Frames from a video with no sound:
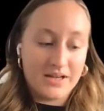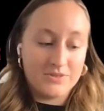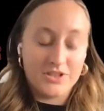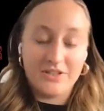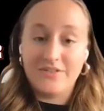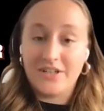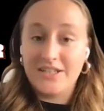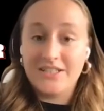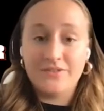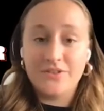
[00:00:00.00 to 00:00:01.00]
I'm sure, a
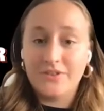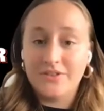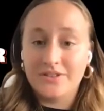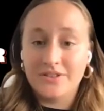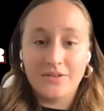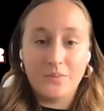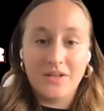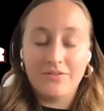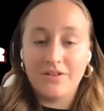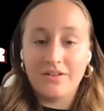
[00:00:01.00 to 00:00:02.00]
very difficult and dark
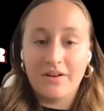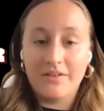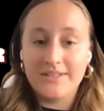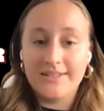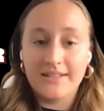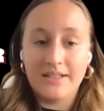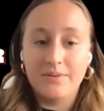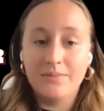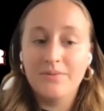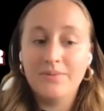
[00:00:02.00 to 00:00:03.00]
week for a lot of us in the
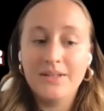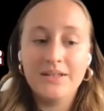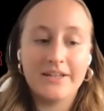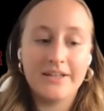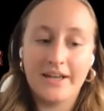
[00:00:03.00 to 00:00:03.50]
labor movement.